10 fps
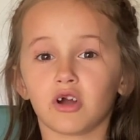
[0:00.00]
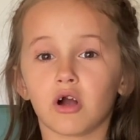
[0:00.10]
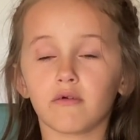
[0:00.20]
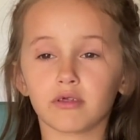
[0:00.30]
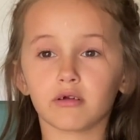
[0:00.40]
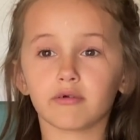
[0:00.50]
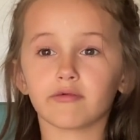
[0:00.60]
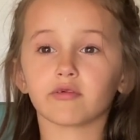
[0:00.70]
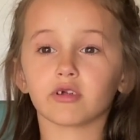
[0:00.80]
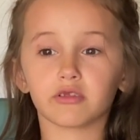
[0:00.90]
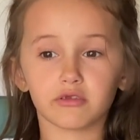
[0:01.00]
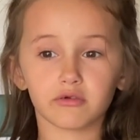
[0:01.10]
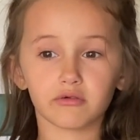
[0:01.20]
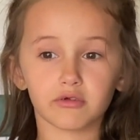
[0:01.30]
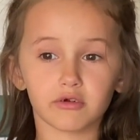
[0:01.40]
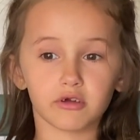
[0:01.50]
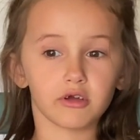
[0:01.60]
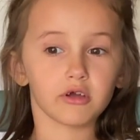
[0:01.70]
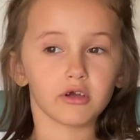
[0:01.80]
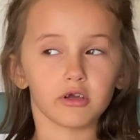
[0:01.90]
Over the river and through
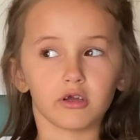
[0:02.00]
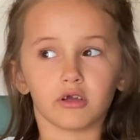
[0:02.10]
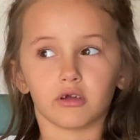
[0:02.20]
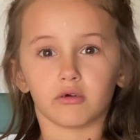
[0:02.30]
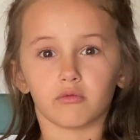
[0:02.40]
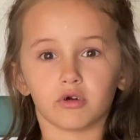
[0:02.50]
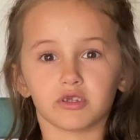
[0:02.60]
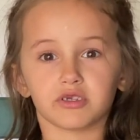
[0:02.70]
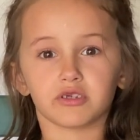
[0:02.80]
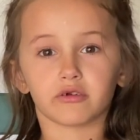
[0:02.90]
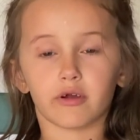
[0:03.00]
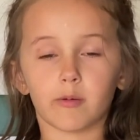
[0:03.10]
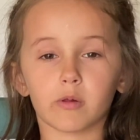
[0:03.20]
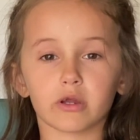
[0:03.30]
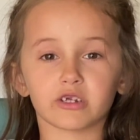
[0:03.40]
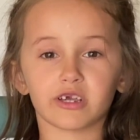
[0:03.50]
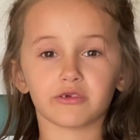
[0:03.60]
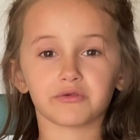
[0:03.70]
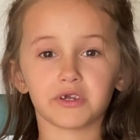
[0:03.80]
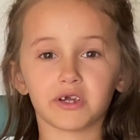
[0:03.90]
the woods to grandmother's
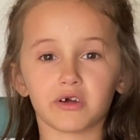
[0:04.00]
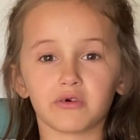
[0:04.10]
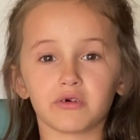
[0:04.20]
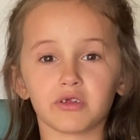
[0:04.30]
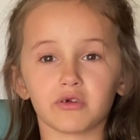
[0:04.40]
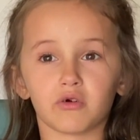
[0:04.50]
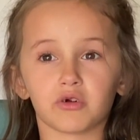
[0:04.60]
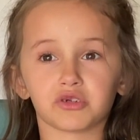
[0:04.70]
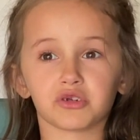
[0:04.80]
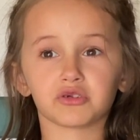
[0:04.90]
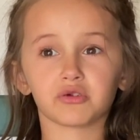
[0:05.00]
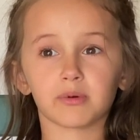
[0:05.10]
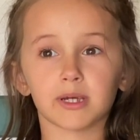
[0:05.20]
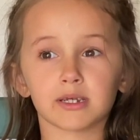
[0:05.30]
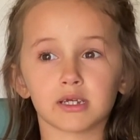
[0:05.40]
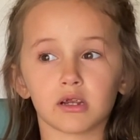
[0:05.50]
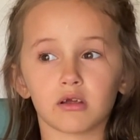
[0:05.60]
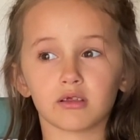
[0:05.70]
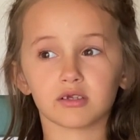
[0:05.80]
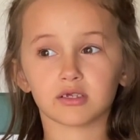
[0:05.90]
house we go. The horse knows the way to
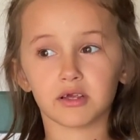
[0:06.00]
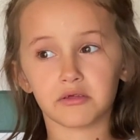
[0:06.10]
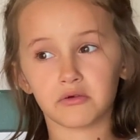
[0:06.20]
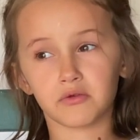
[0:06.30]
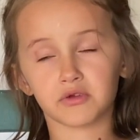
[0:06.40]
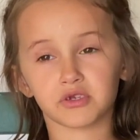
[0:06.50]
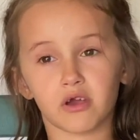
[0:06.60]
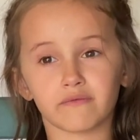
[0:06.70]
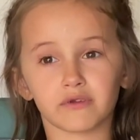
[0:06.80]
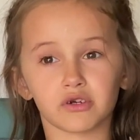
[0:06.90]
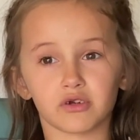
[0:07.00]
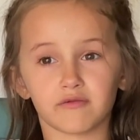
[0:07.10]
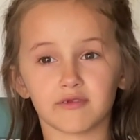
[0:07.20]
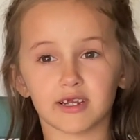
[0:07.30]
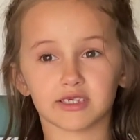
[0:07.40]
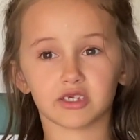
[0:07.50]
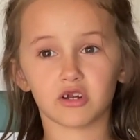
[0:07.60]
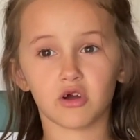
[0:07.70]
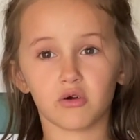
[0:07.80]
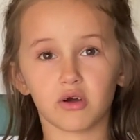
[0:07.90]
carry the sleigh through the soft and drifting snow.